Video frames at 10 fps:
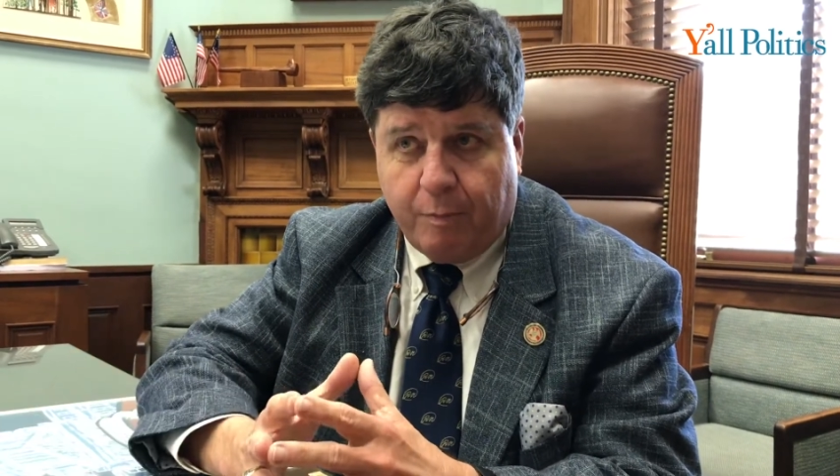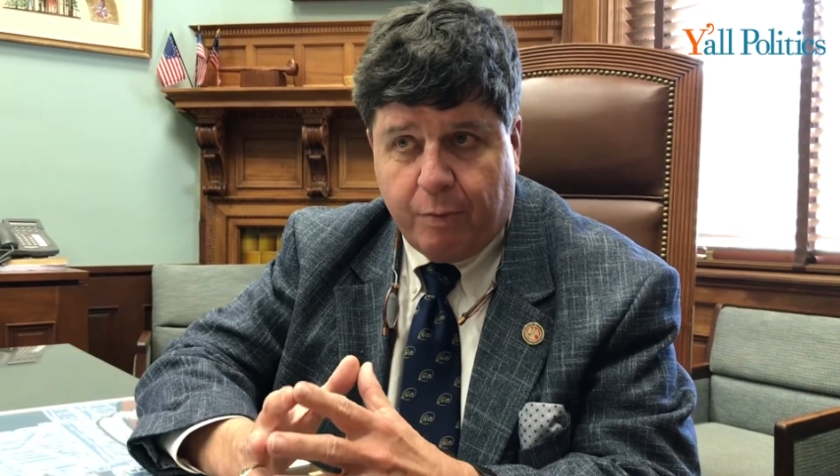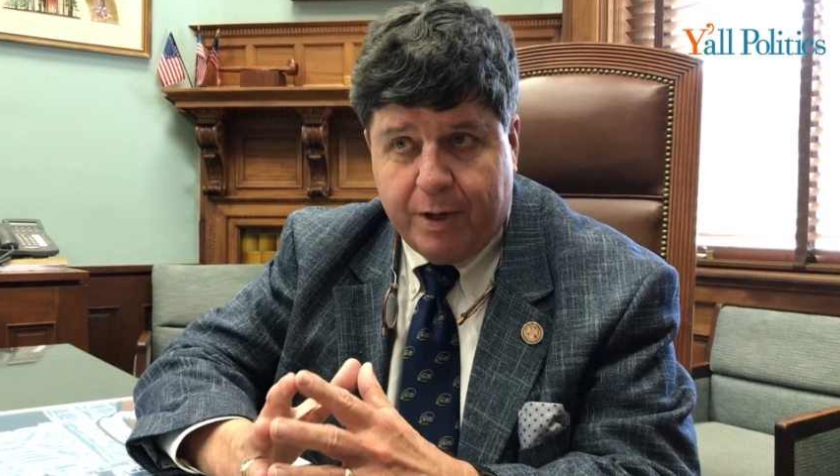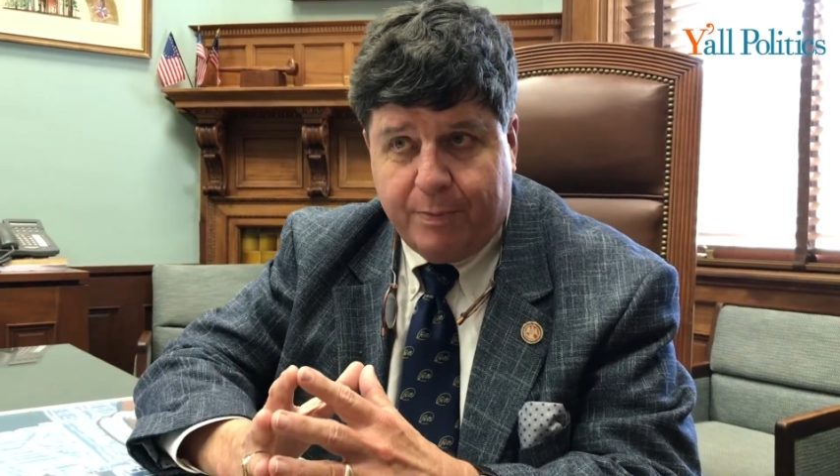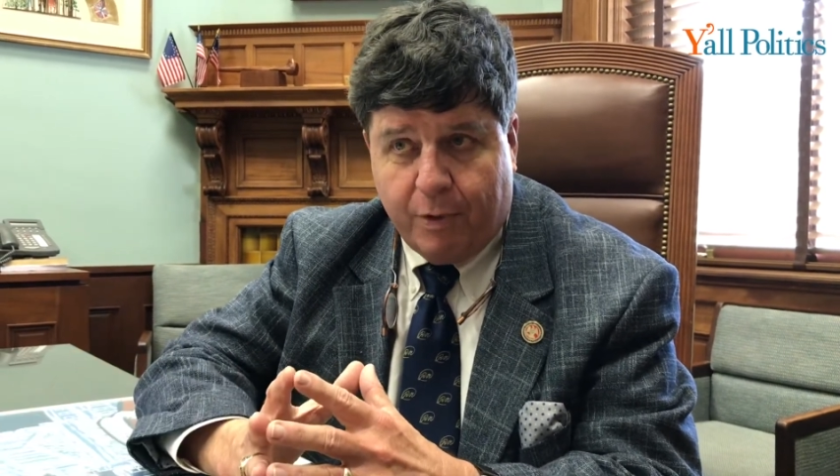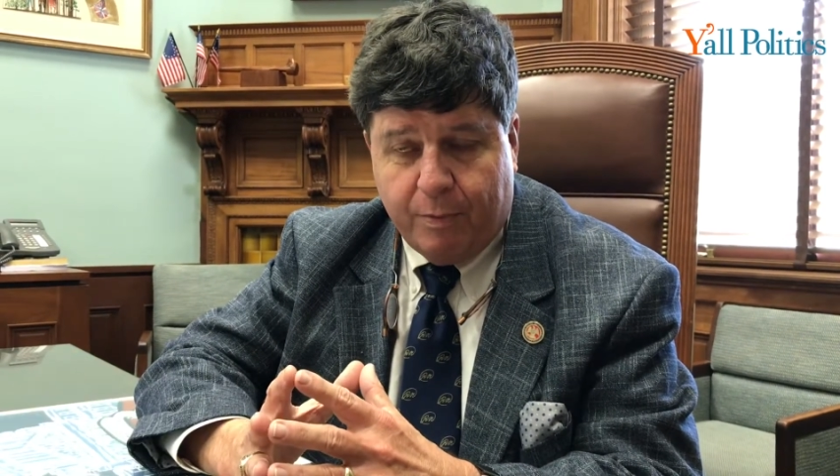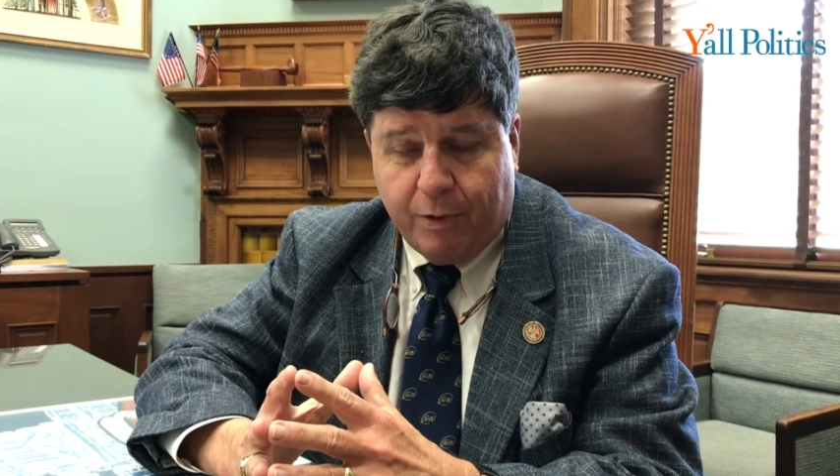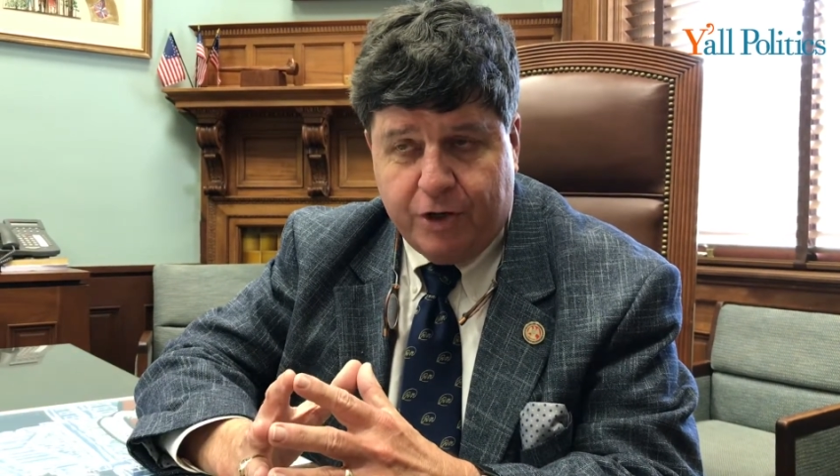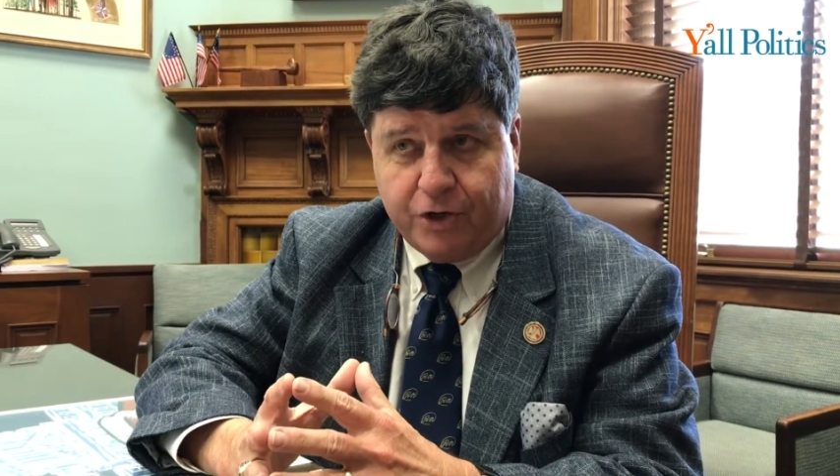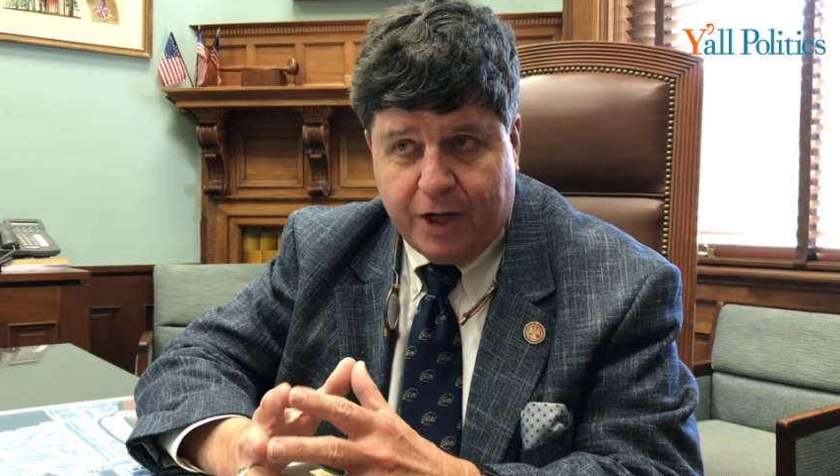
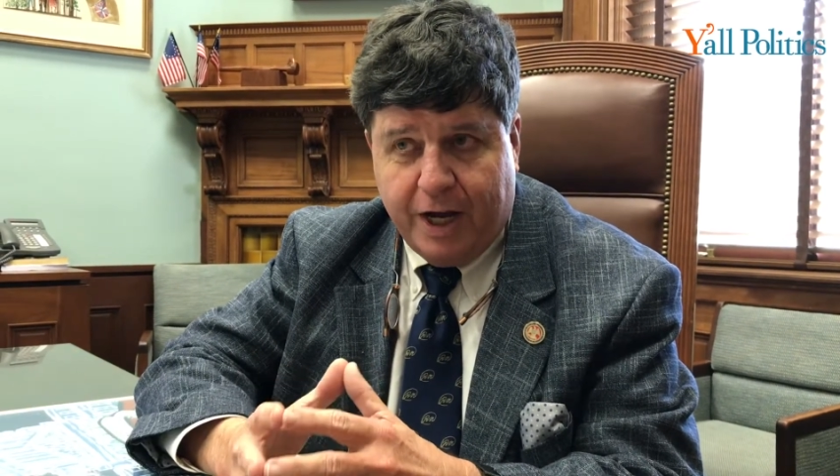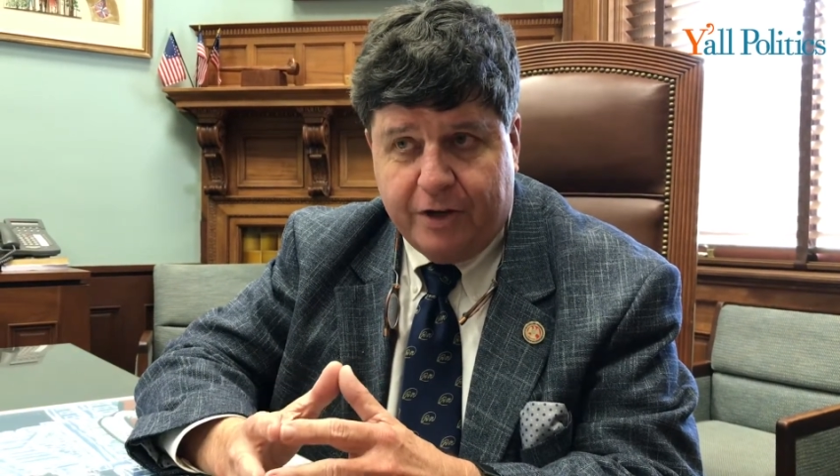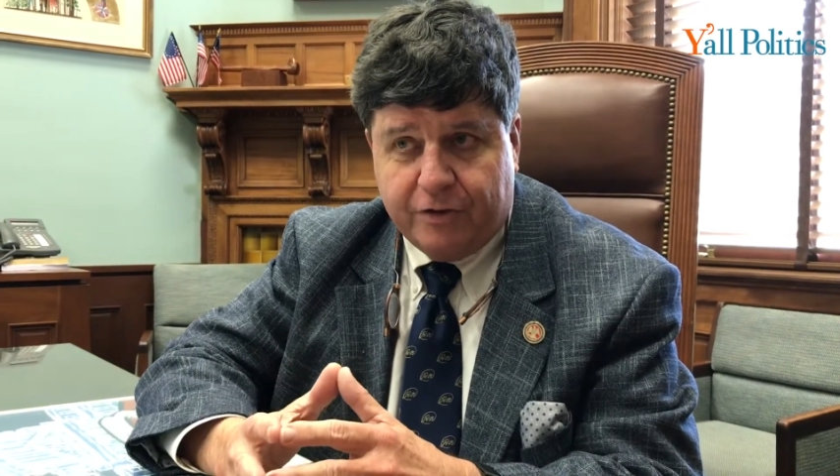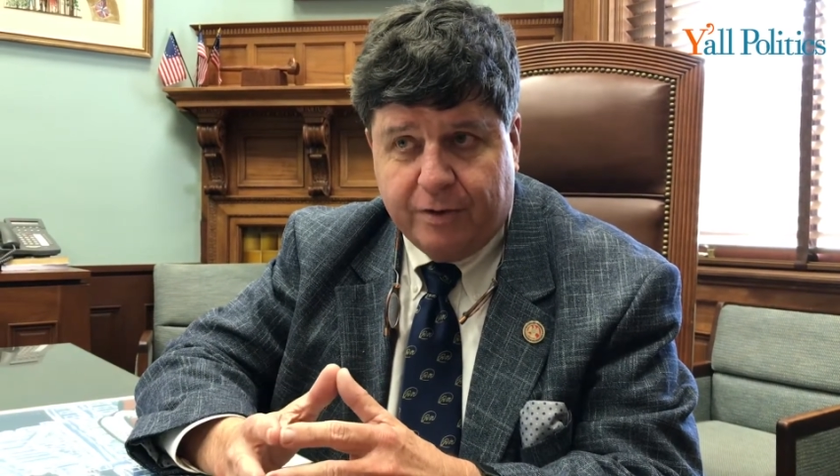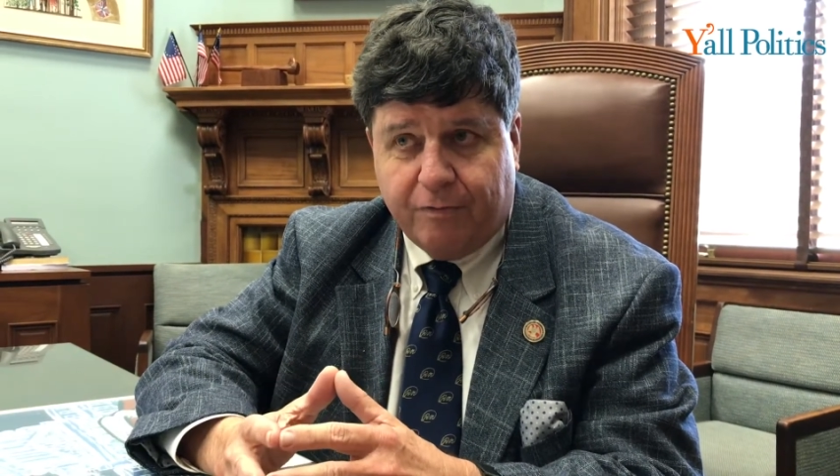appreciation